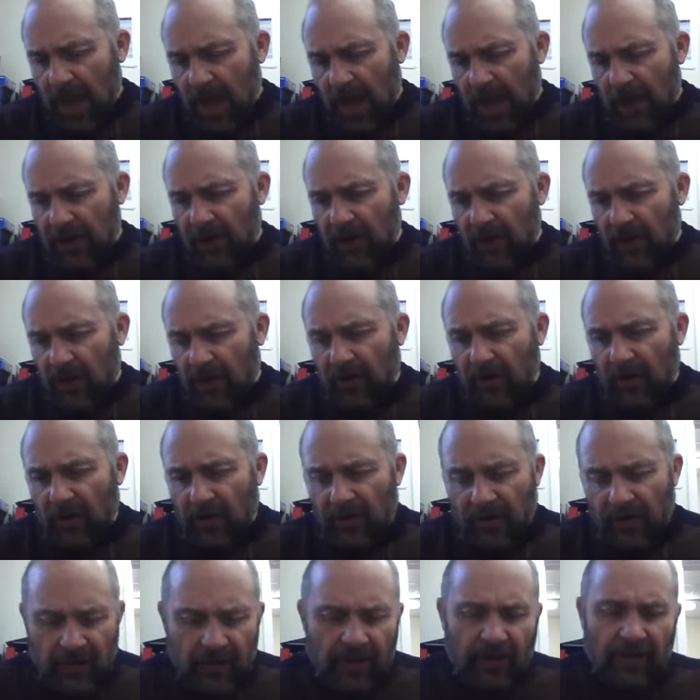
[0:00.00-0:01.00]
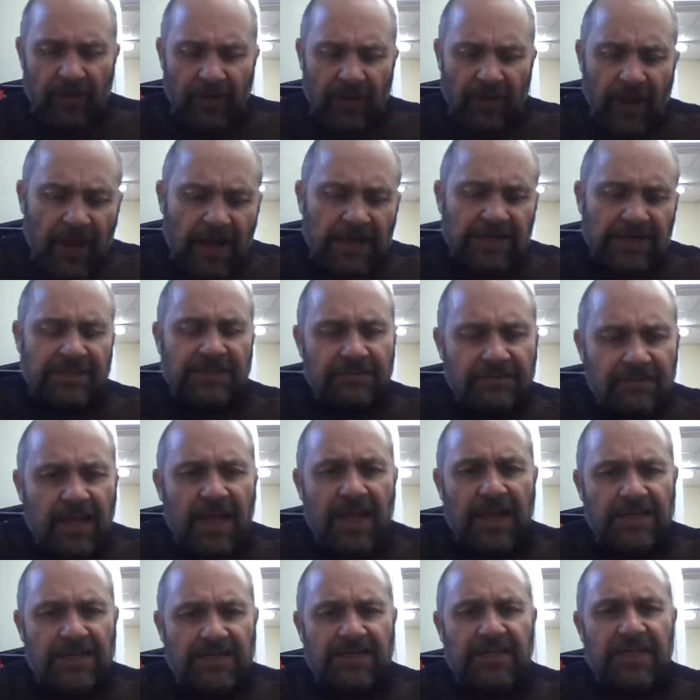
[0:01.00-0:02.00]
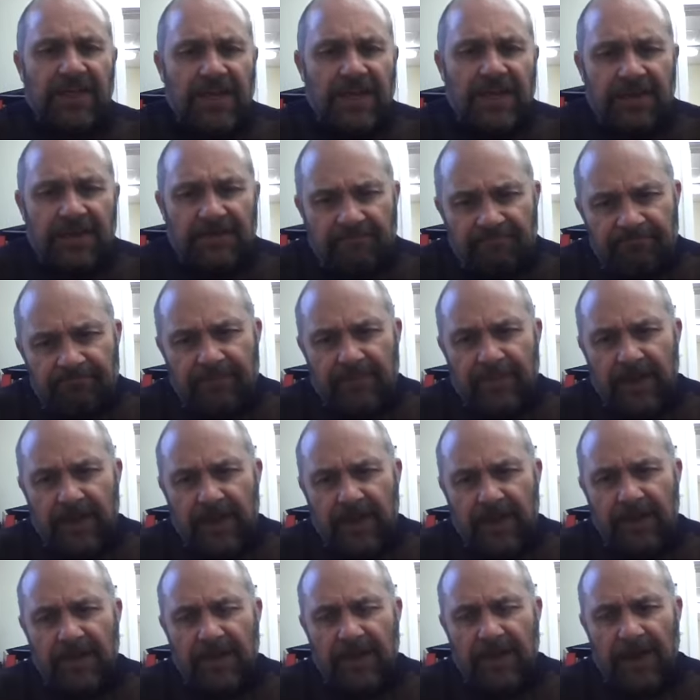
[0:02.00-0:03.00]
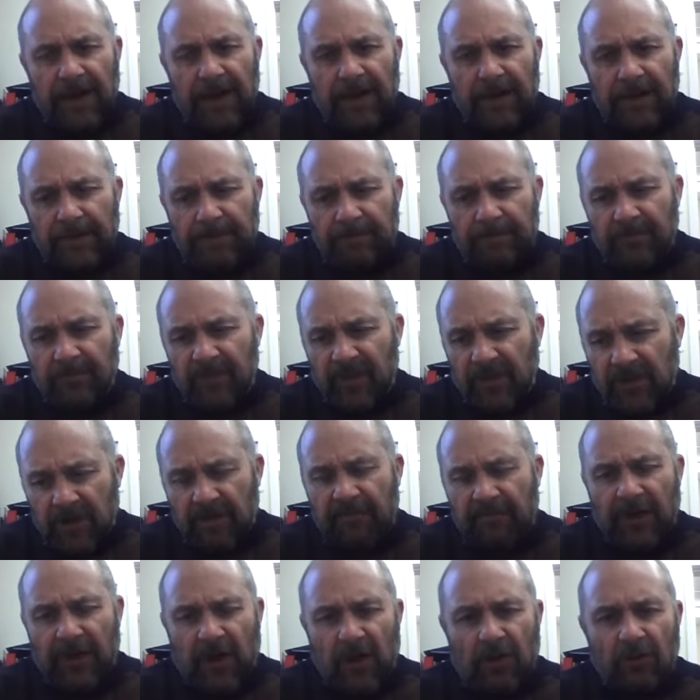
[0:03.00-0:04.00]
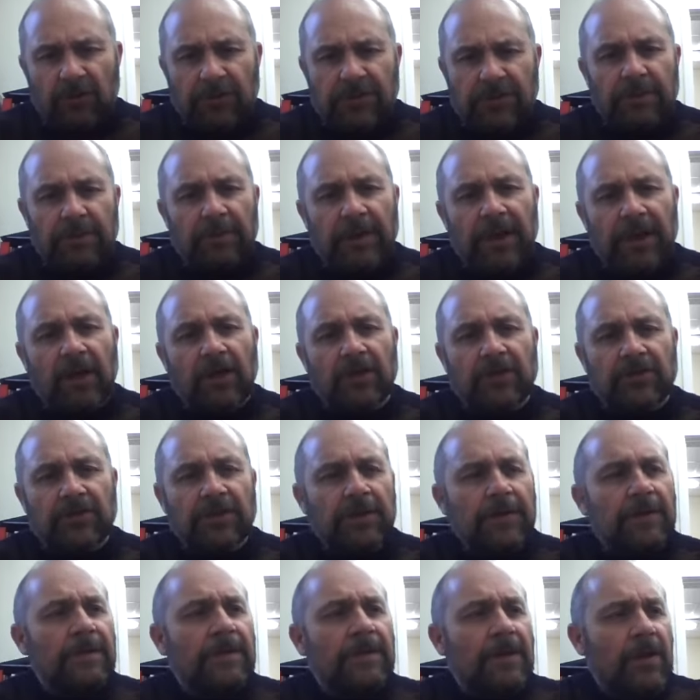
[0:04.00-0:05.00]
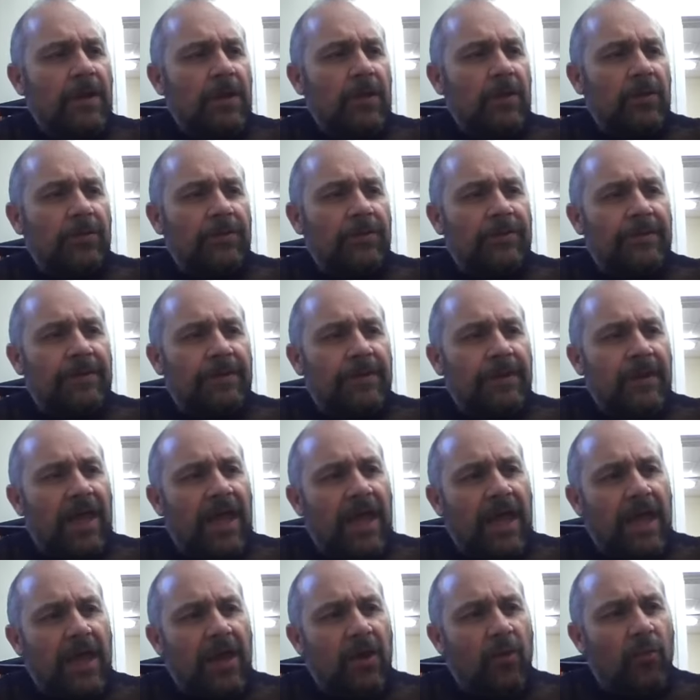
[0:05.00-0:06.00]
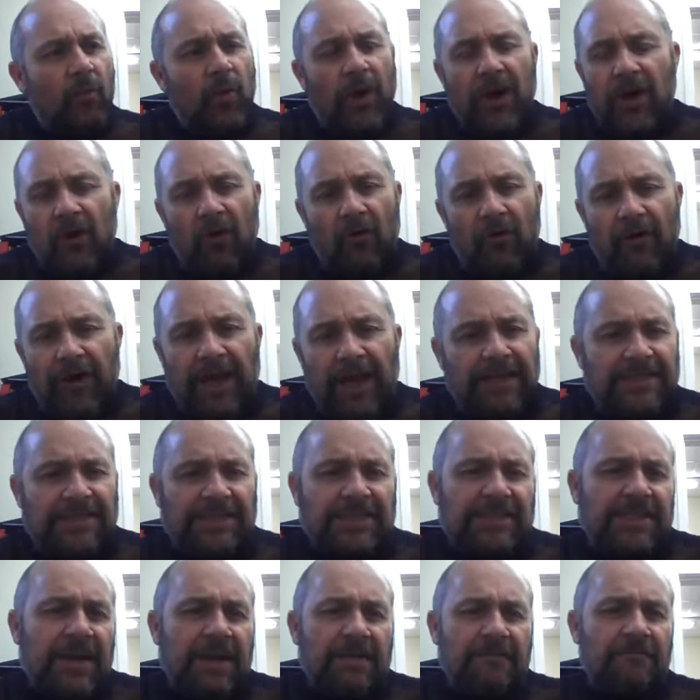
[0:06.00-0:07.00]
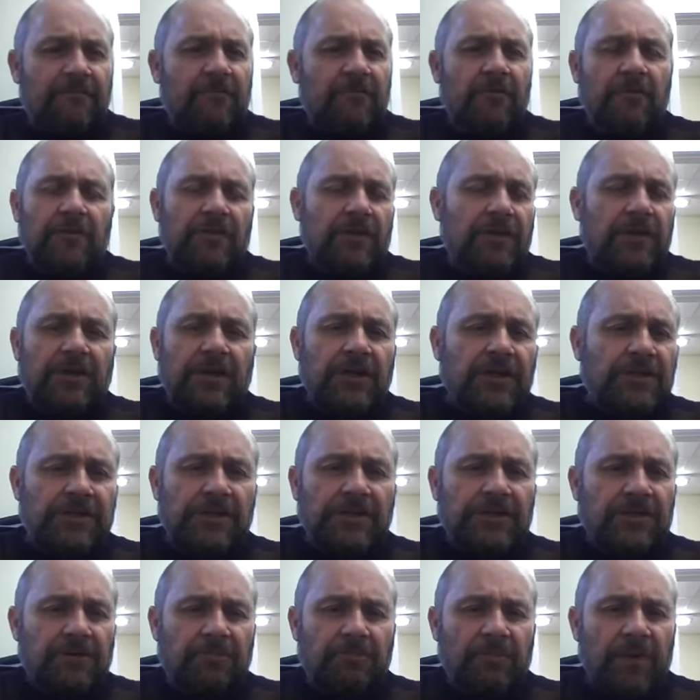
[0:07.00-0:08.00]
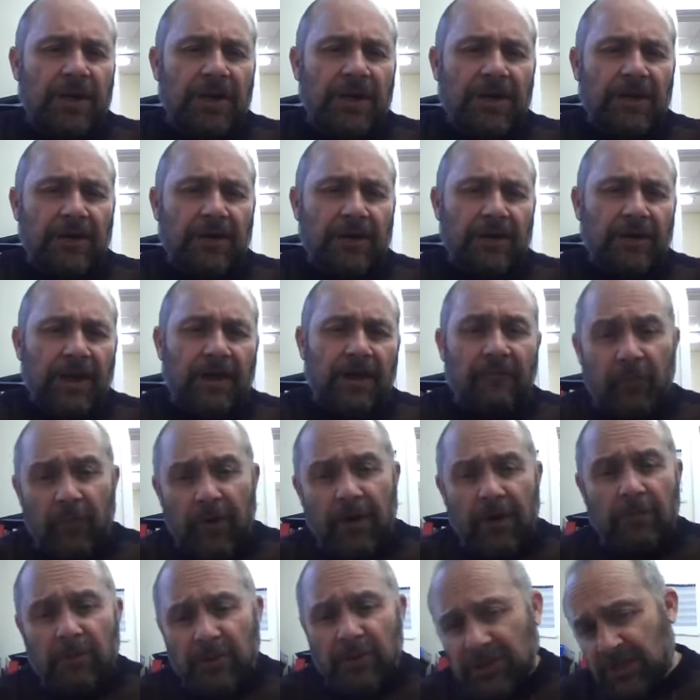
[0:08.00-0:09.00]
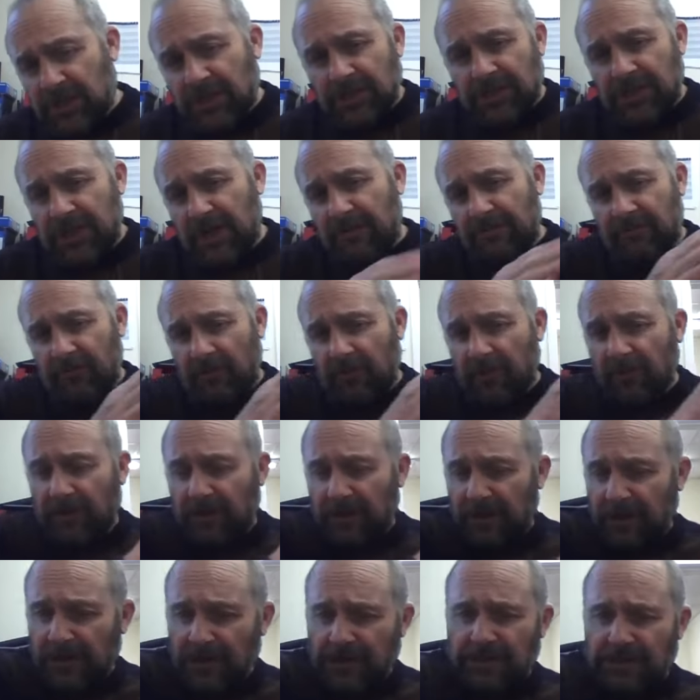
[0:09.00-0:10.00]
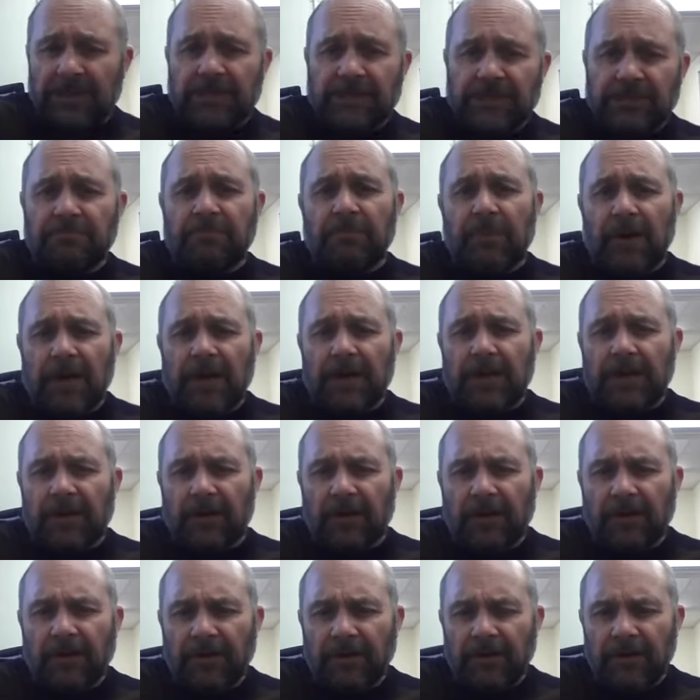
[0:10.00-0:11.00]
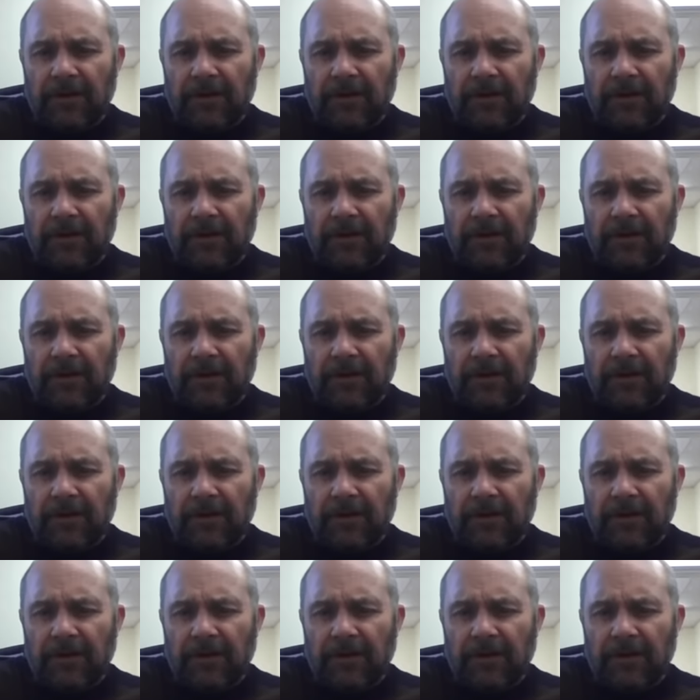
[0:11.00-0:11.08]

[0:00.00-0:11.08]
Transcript: there's the difficulty, because we don't get to sit in front of the decision maker. If we was to sit in front of the decision maker